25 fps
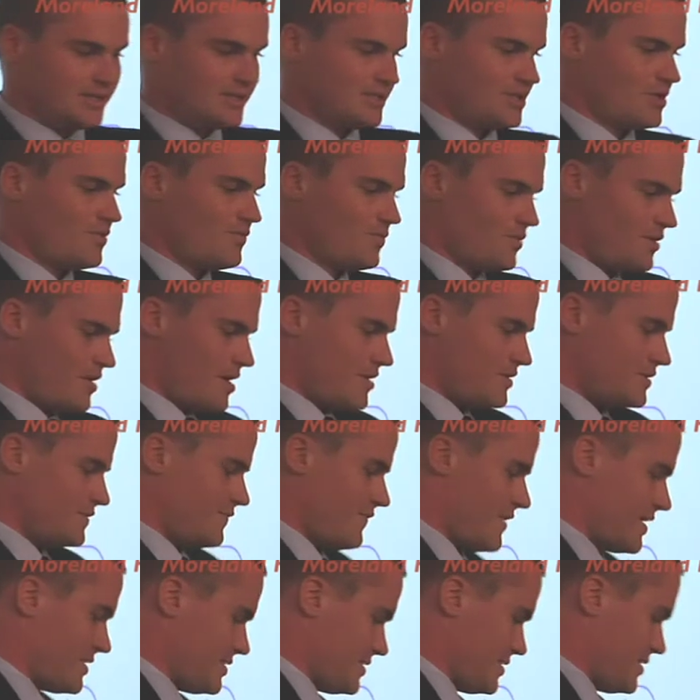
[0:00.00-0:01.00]
So I was
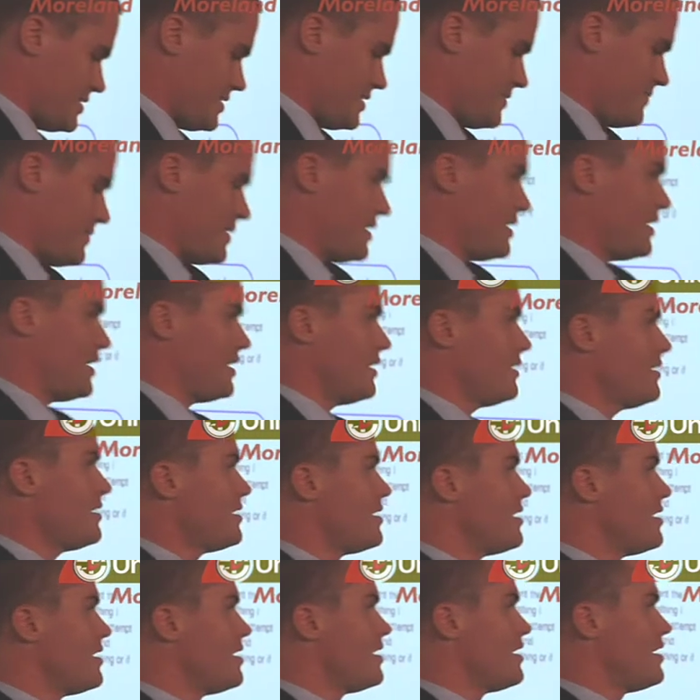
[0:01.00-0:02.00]
facing him here,
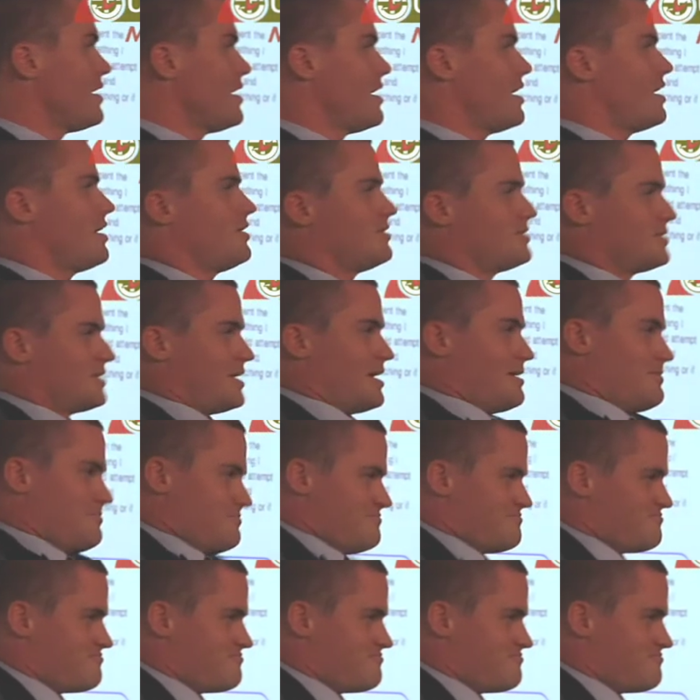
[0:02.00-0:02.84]
and I was like,